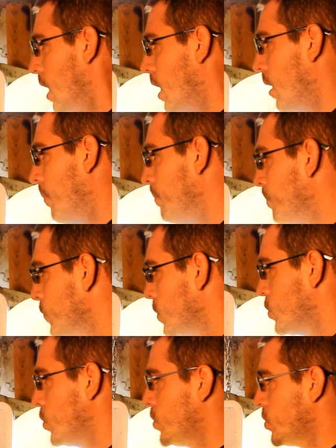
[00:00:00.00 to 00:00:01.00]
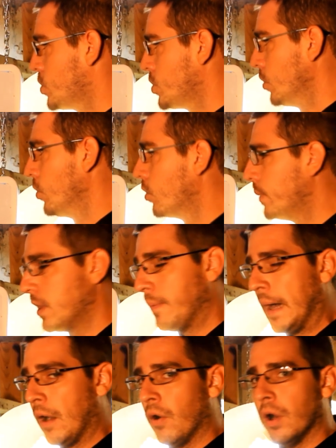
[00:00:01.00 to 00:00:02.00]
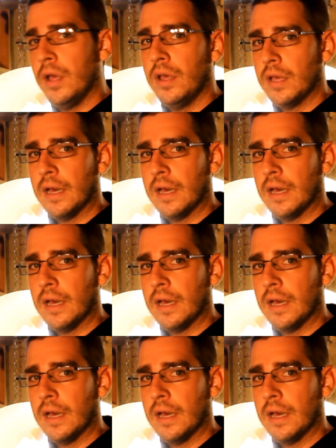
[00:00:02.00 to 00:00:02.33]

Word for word: Um, so just a little bit about,